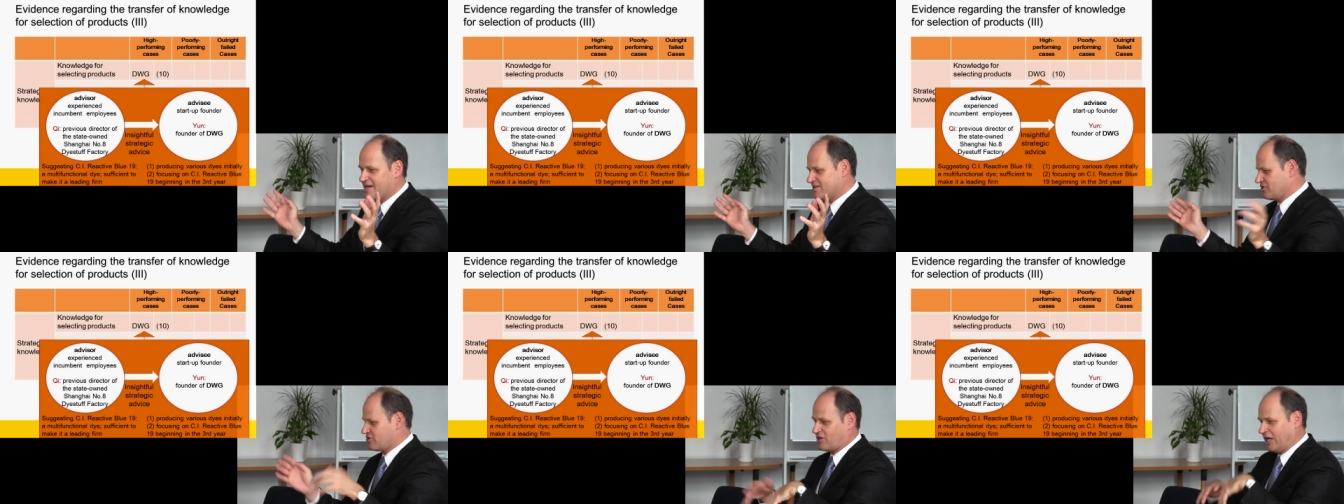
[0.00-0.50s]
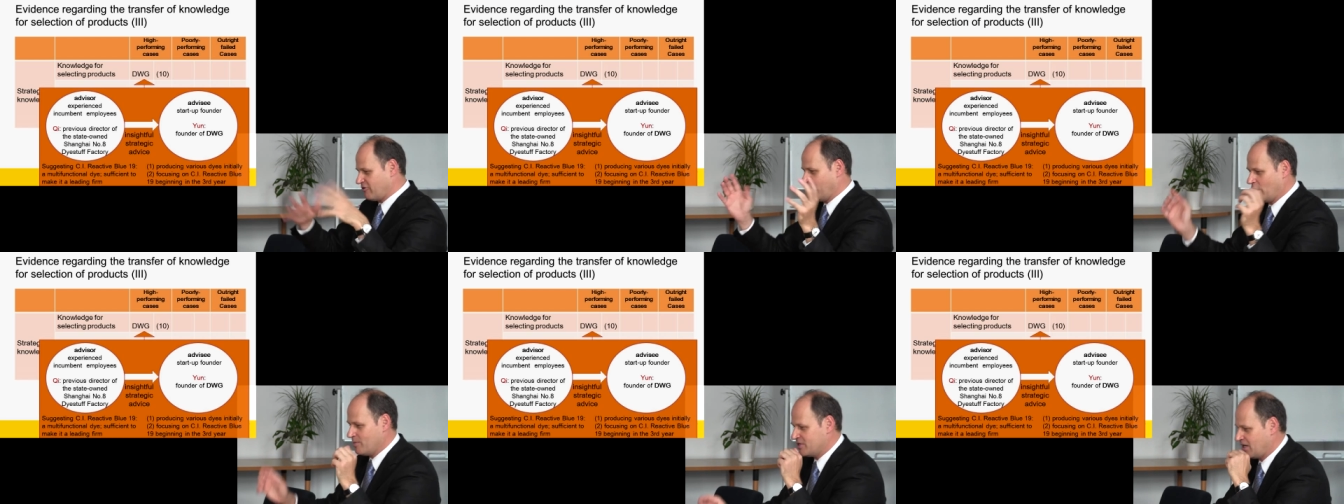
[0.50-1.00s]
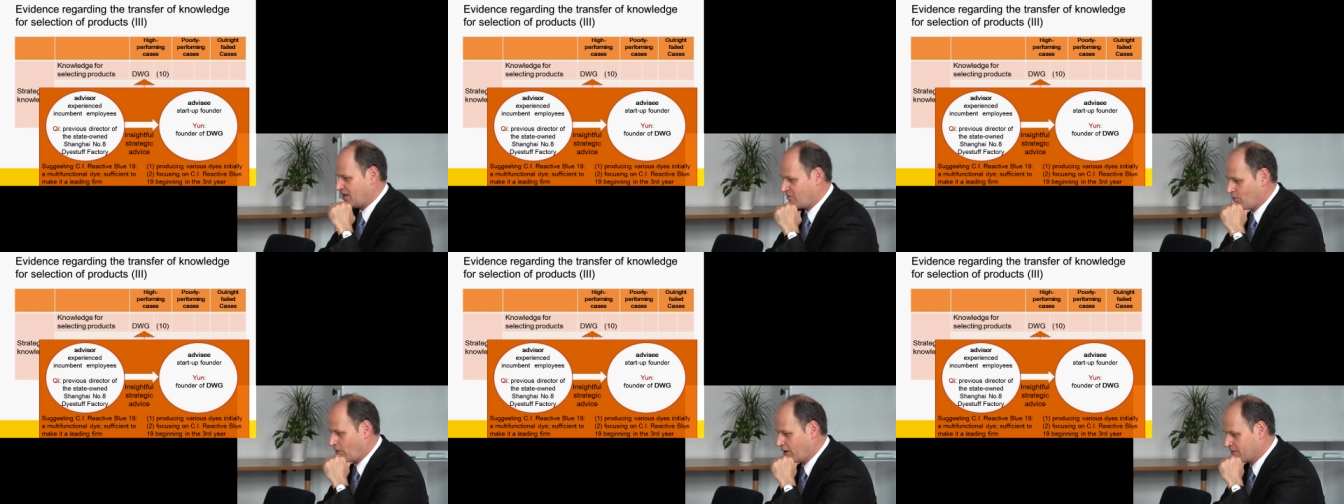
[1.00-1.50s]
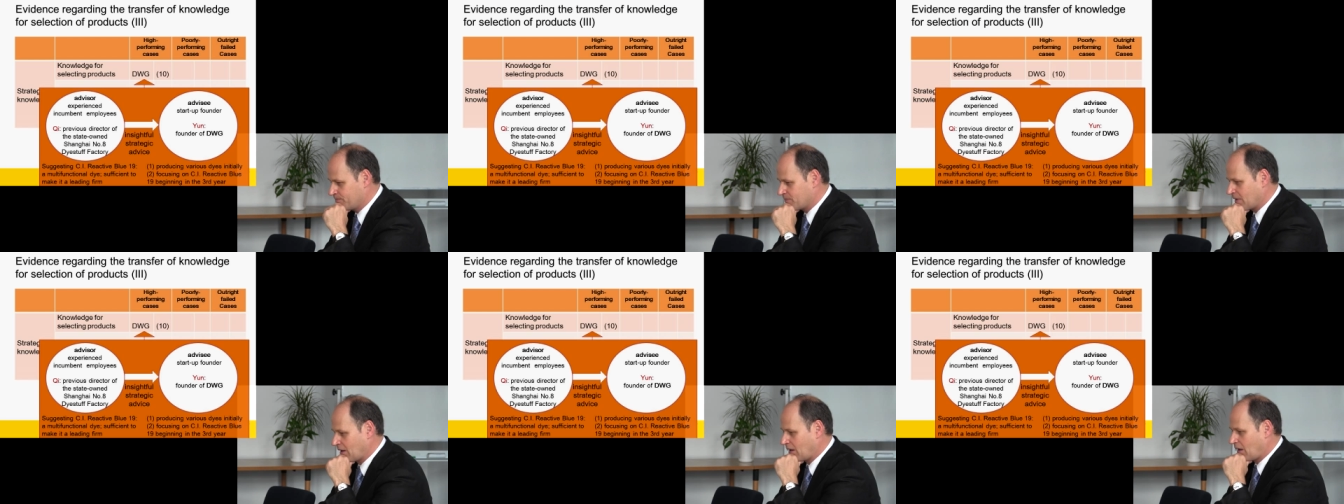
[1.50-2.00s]
dyes. They just try to imitate
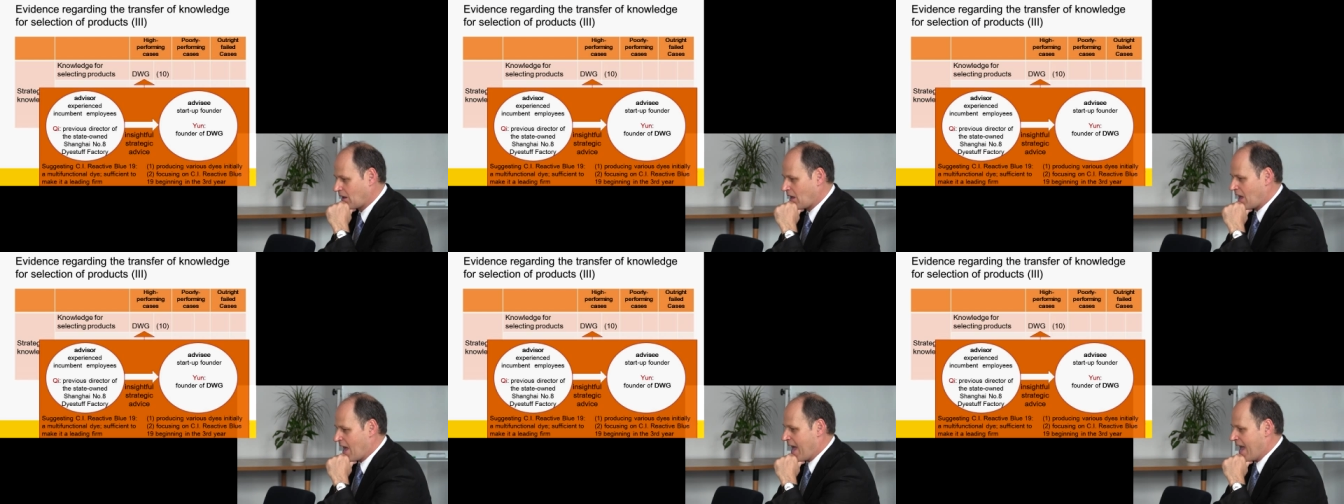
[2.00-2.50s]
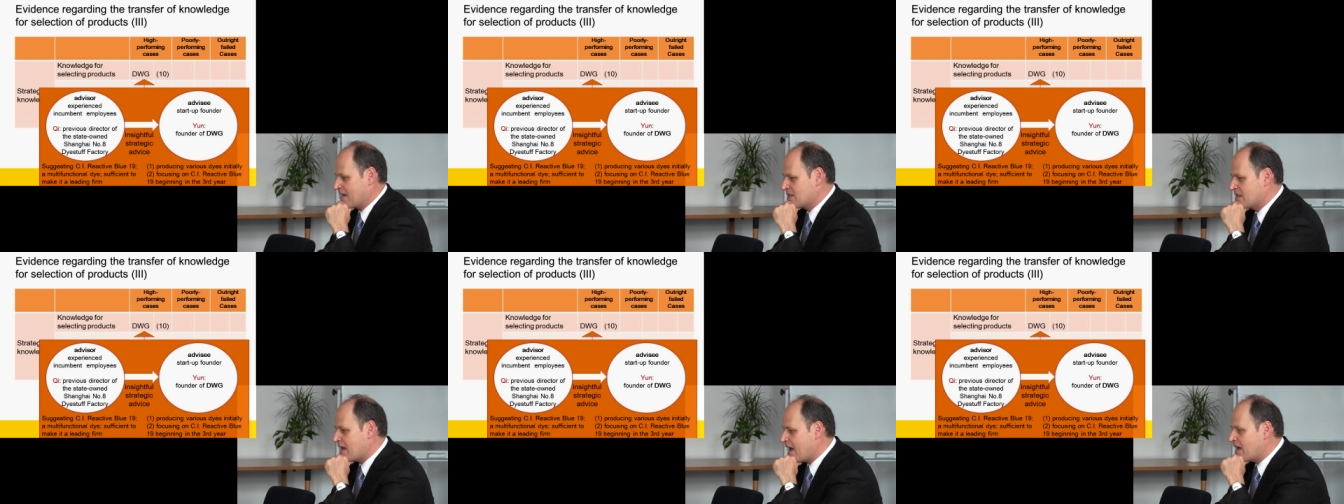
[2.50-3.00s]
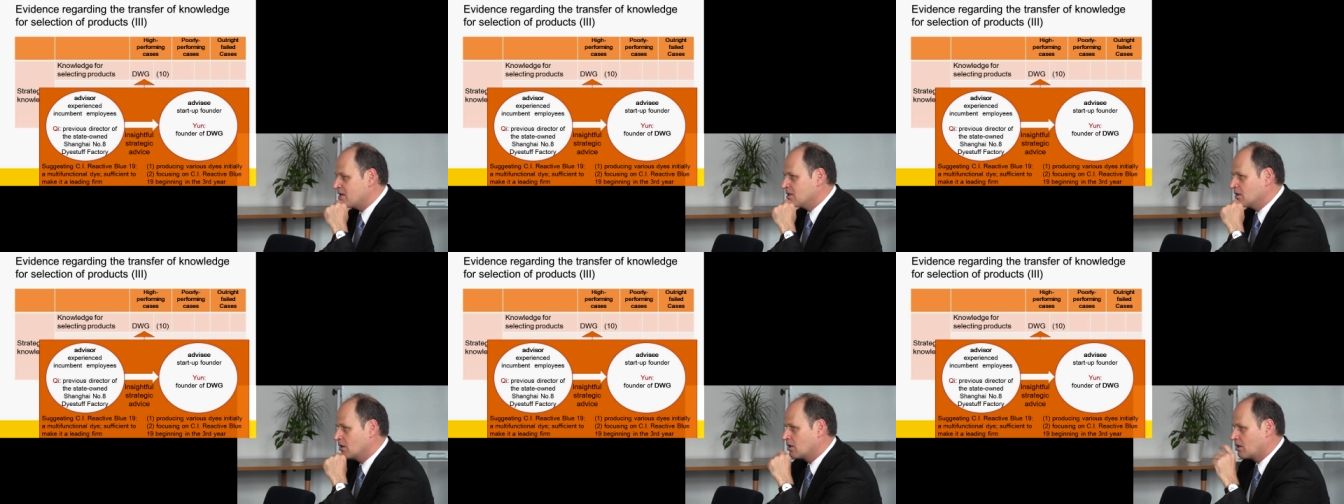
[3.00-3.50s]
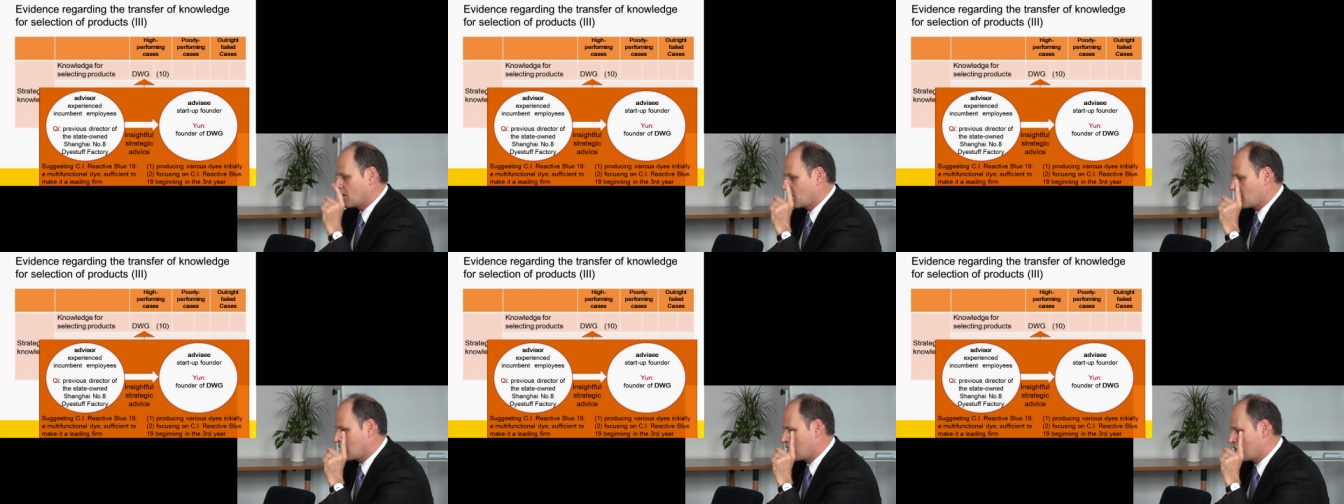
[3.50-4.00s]
everyone. And then
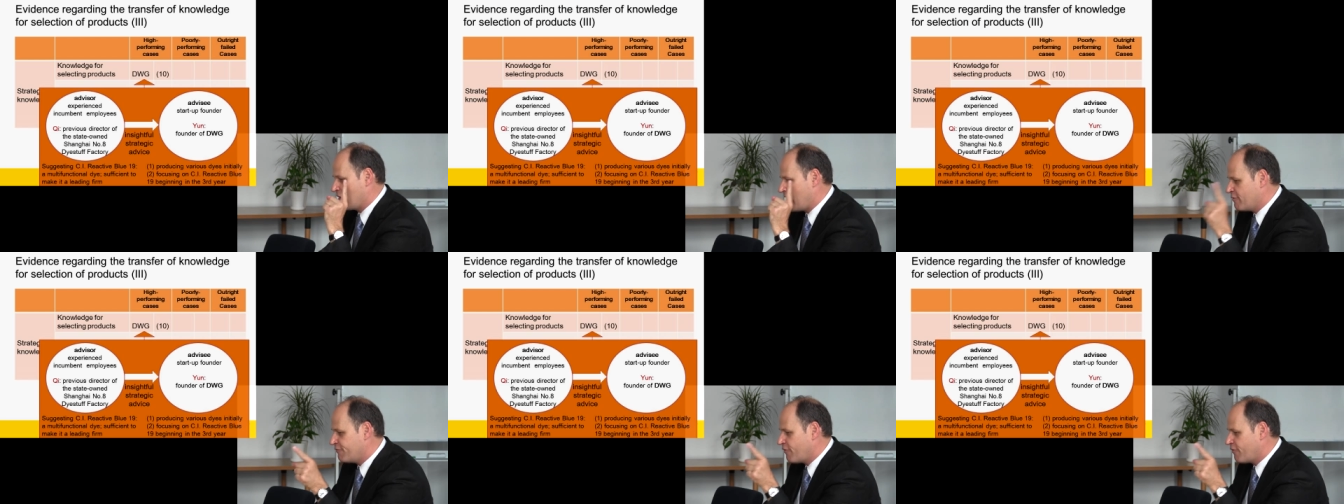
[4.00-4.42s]
they